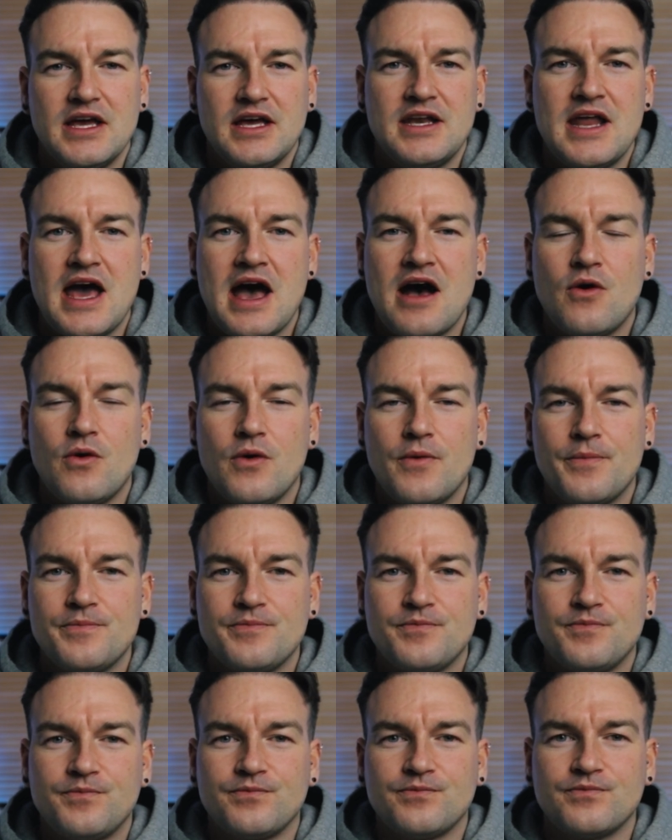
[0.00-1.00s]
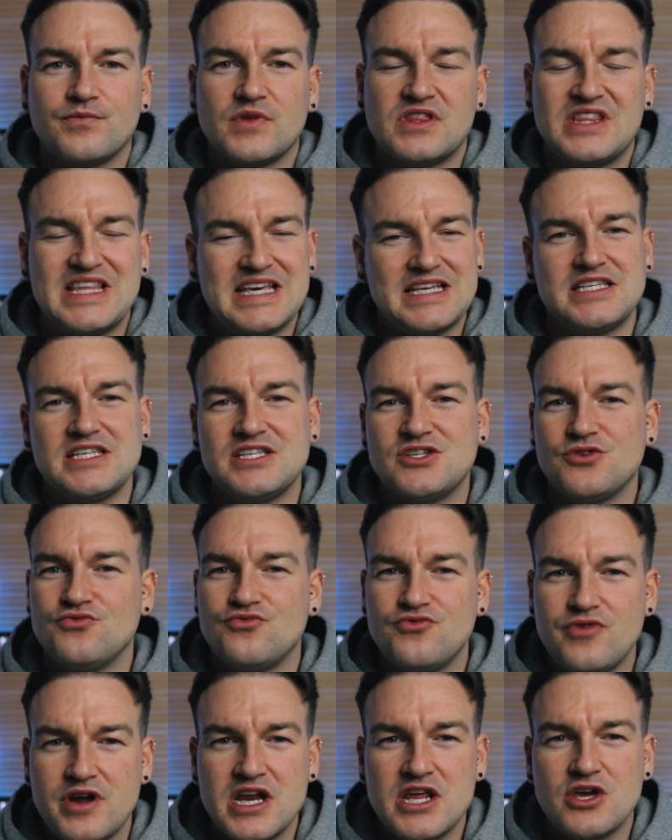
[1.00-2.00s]
Now, this is a
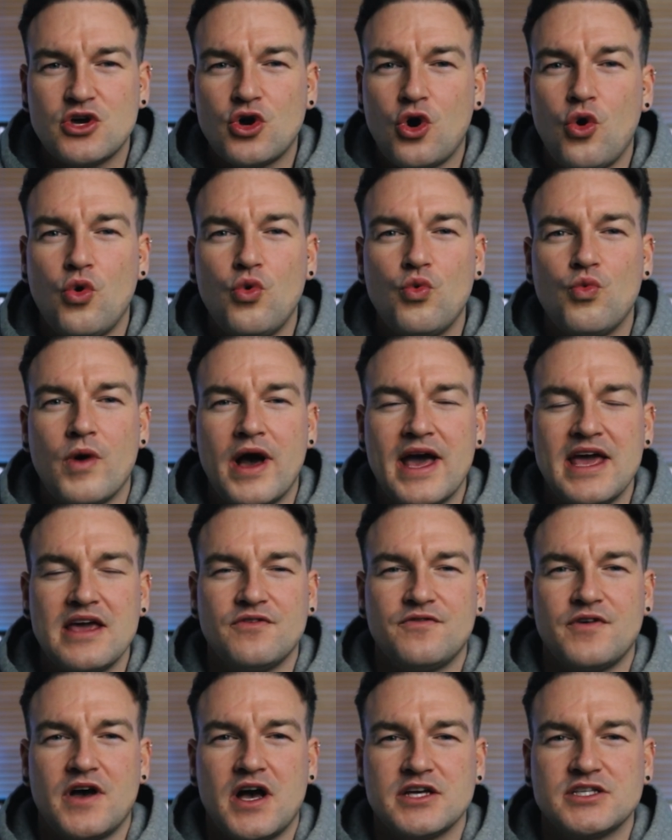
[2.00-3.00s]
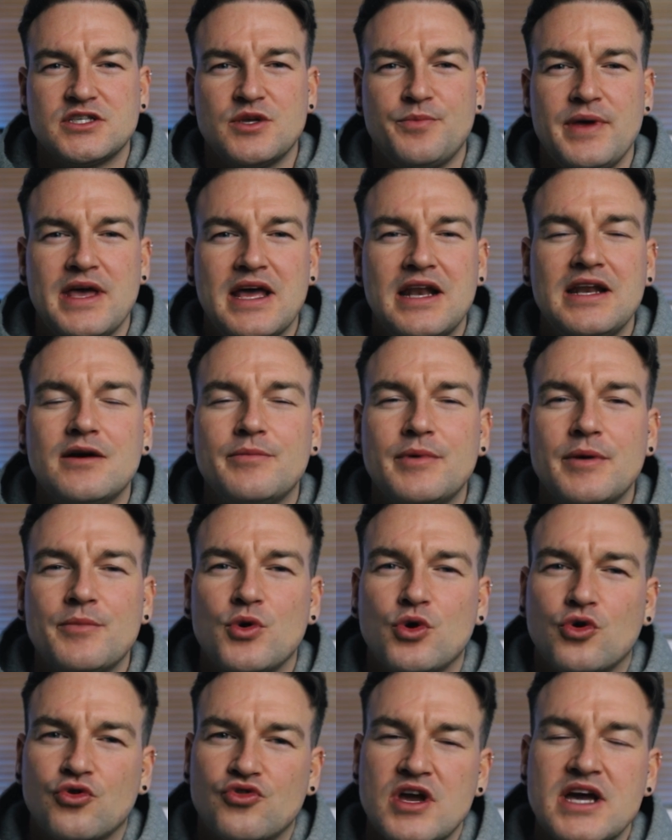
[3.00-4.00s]
really cool way for us to be a little bit
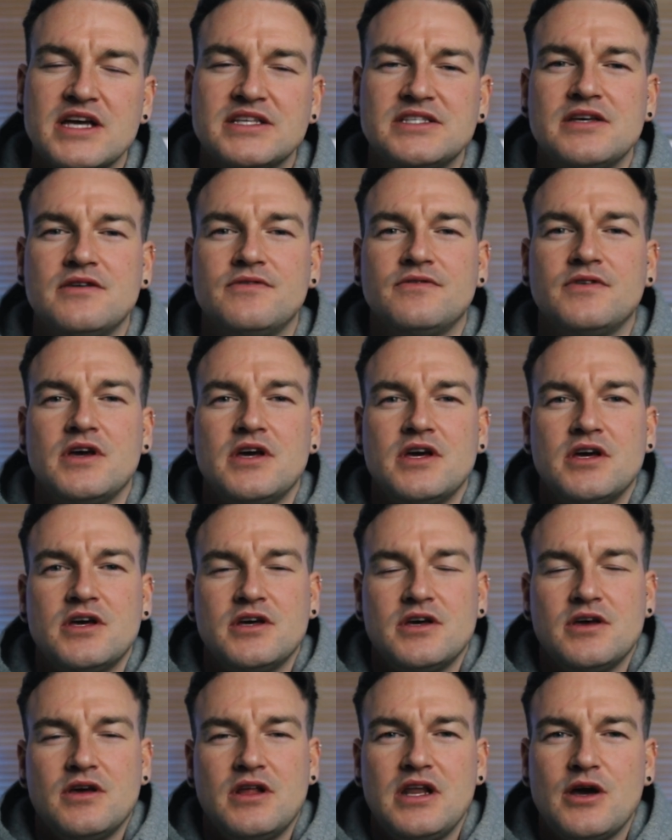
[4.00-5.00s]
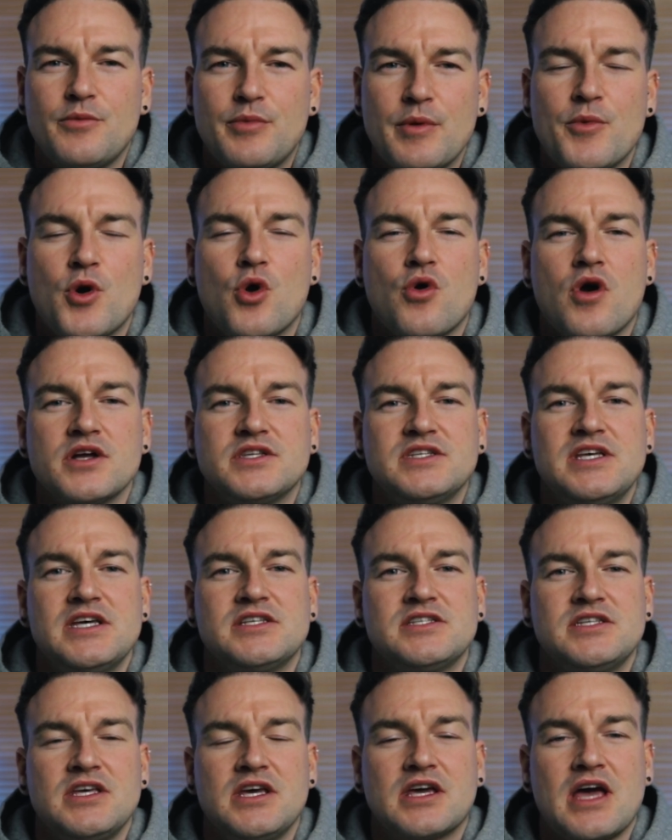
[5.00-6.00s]
more creative, a little bit more
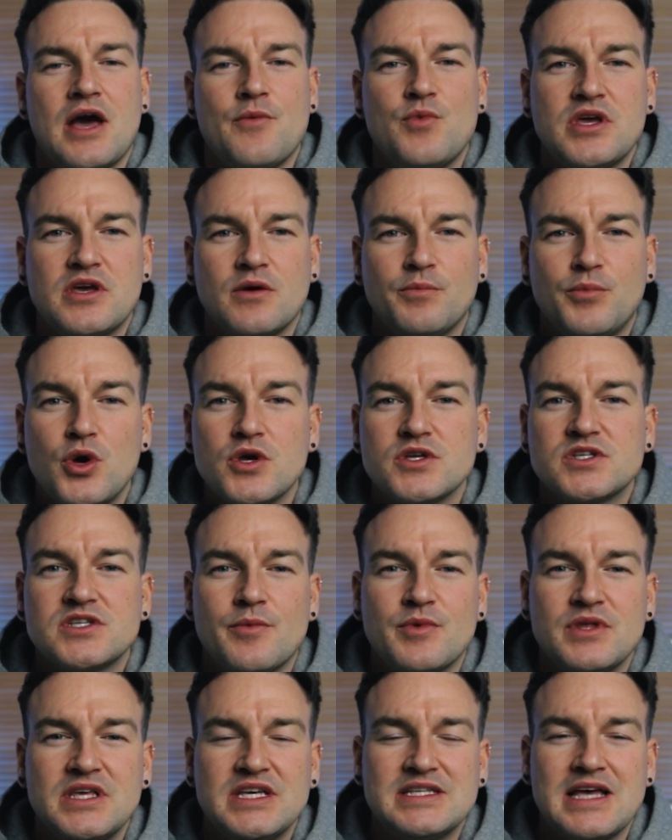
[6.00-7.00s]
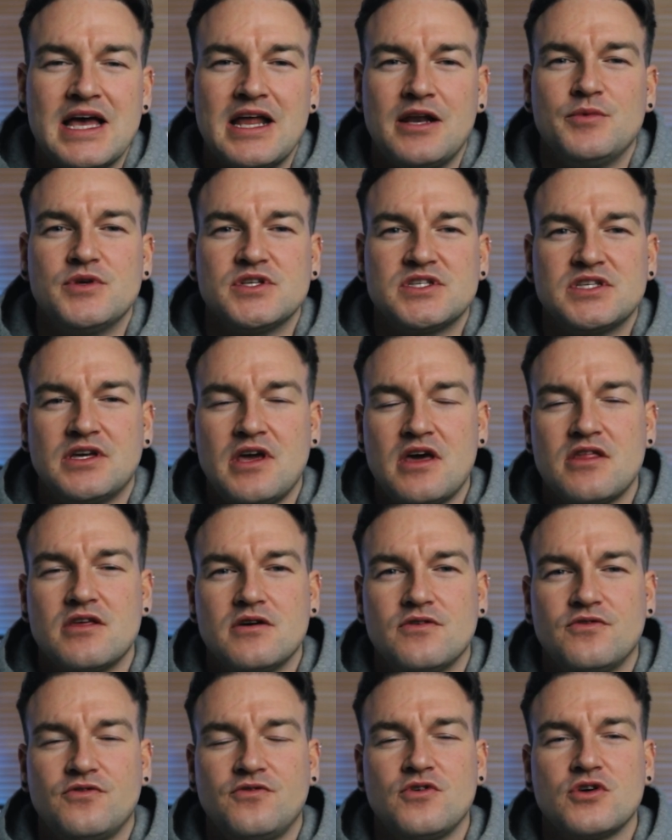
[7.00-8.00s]
artistic, and we can put some of these elements together.
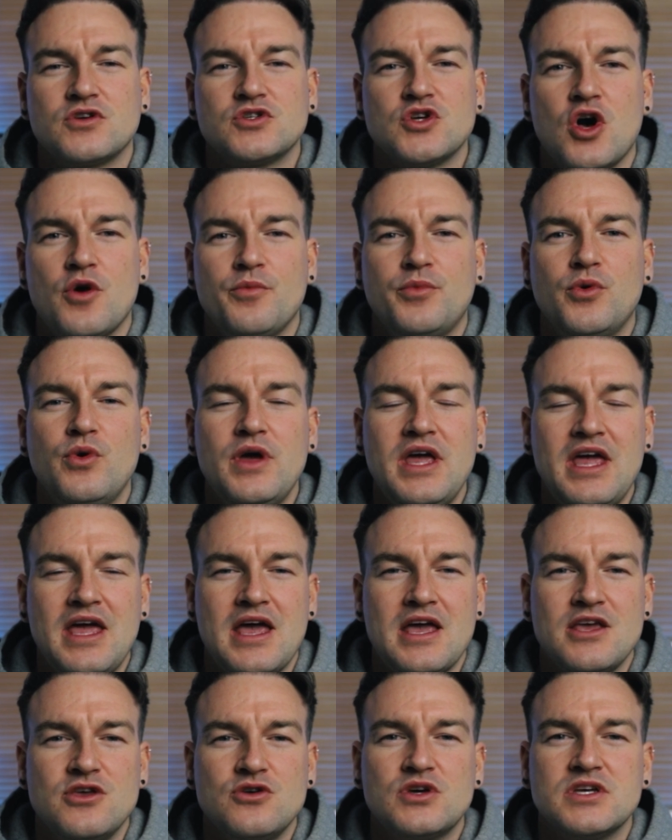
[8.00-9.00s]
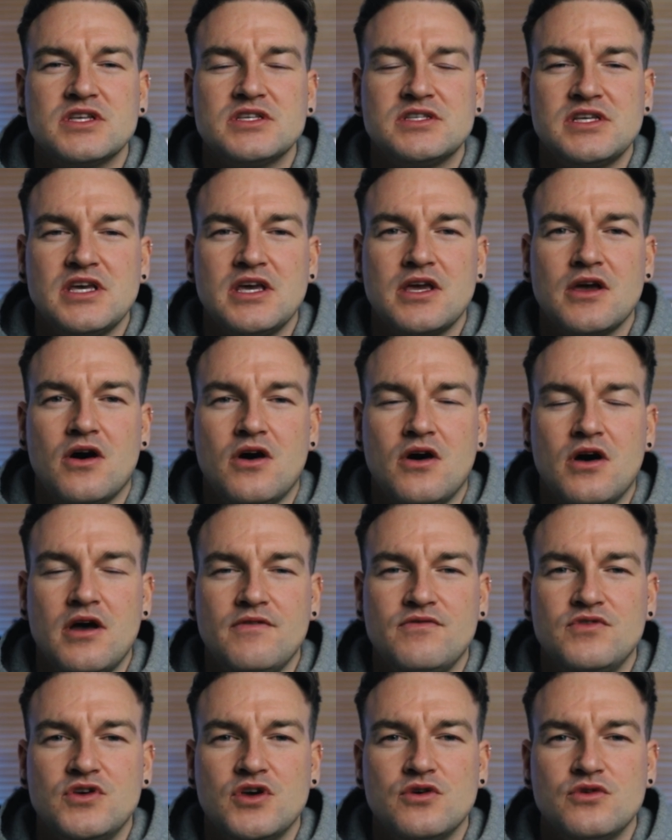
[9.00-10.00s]
For example, here you can see
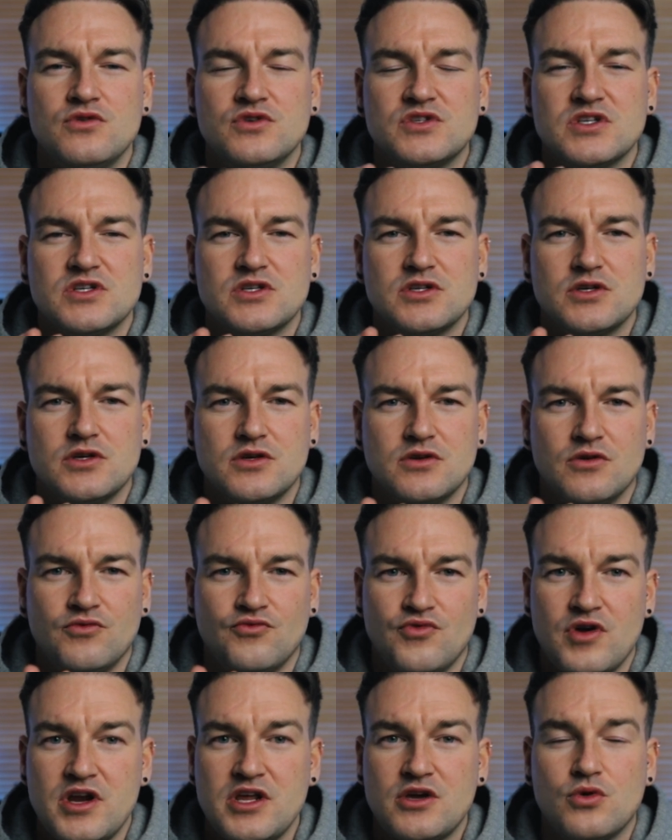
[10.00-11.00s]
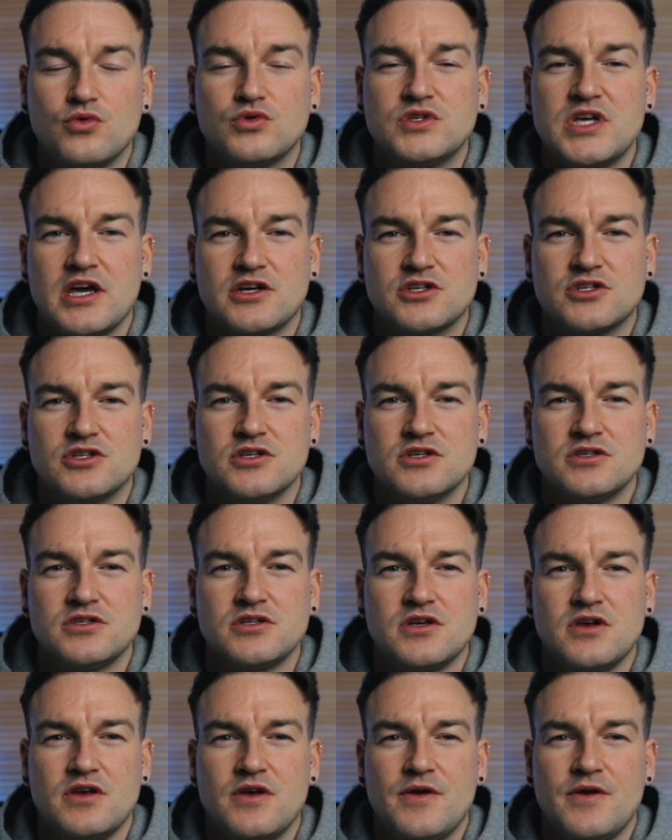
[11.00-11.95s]
I've used really cool textures.